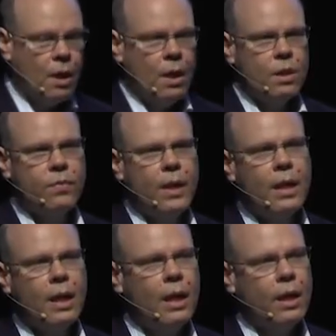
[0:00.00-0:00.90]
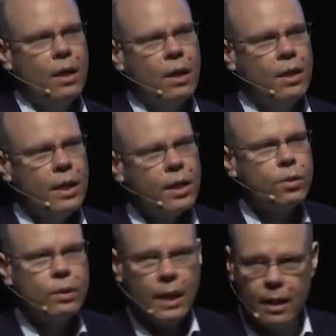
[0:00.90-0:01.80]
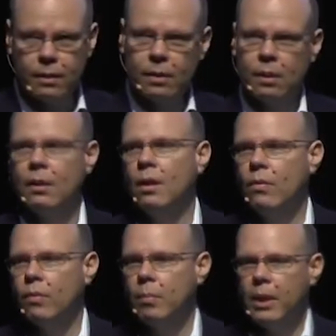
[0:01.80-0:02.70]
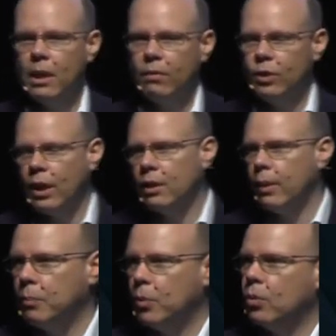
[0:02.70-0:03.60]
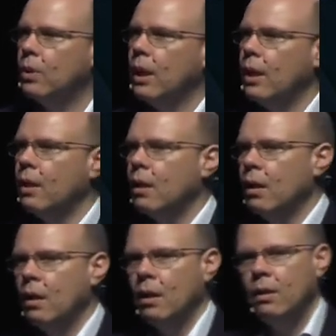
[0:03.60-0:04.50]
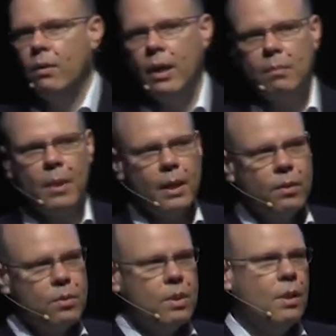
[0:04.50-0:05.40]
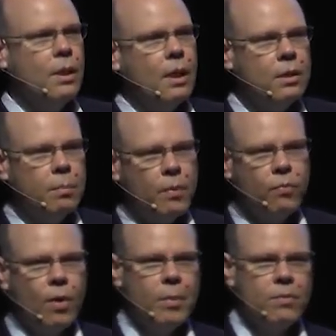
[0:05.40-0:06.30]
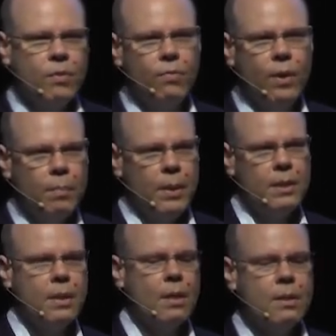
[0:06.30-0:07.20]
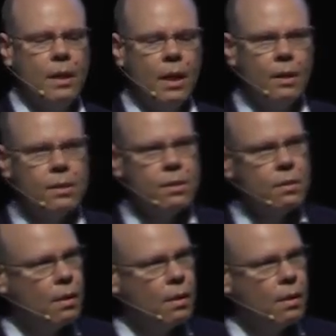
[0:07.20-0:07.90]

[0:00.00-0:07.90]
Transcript: It's very clear year to date from the beginning of January today, the red mark you see there is the performance of the Philippines as against a